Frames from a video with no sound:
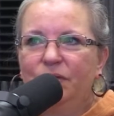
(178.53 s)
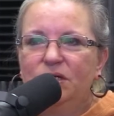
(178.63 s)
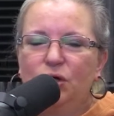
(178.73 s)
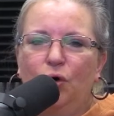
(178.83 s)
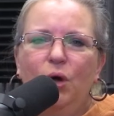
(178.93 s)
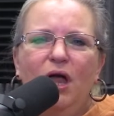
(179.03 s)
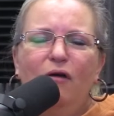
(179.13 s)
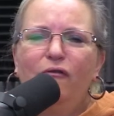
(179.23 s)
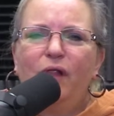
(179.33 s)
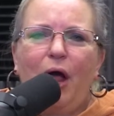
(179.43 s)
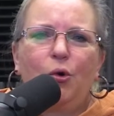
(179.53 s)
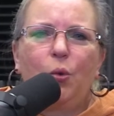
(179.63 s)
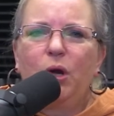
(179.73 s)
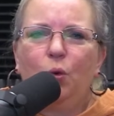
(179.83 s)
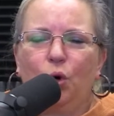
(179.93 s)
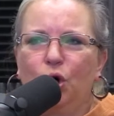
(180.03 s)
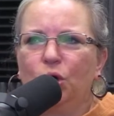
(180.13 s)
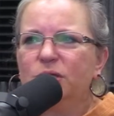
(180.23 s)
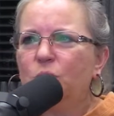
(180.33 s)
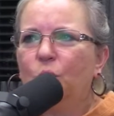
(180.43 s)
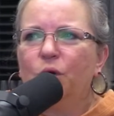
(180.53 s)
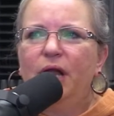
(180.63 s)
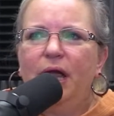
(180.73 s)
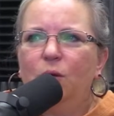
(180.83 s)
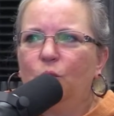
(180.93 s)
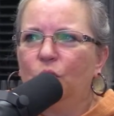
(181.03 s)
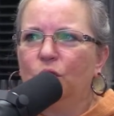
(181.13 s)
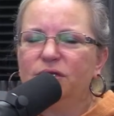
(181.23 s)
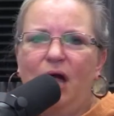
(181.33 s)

So flowery words, ornate words,